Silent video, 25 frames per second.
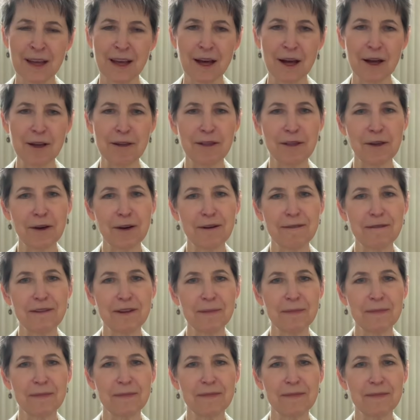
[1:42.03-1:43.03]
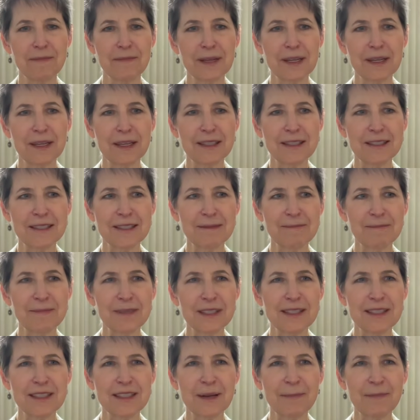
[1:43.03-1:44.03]
I thought of it because
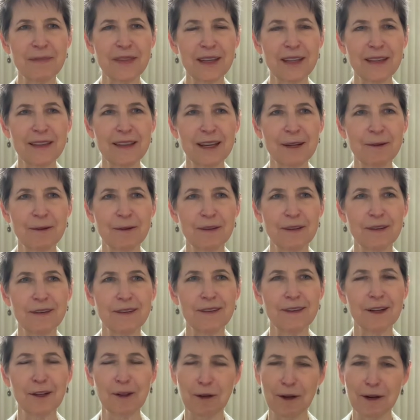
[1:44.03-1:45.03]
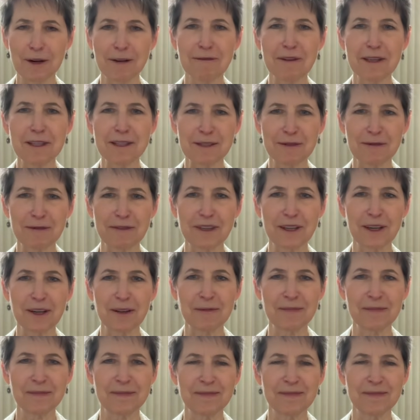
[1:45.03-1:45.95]
it's something that a lot of us feel.